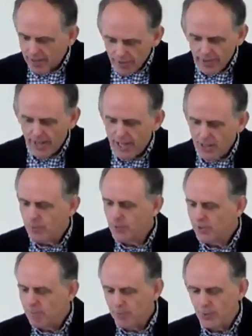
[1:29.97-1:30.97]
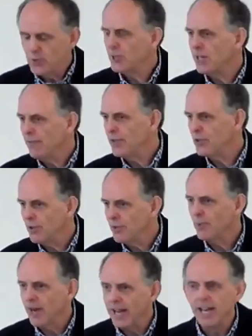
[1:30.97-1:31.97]
that was the most
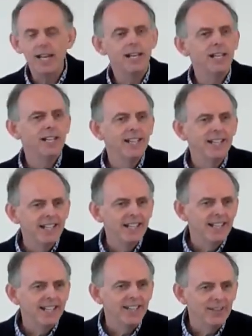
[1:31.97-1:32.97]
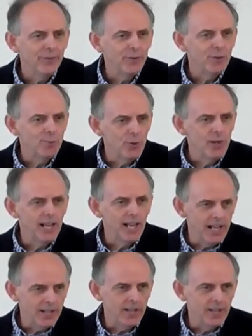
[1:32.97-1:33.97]
efficient way of
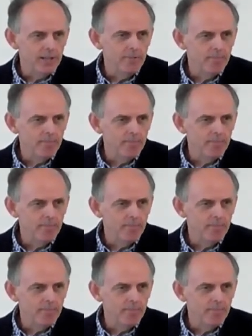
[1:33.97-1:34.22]
communicating.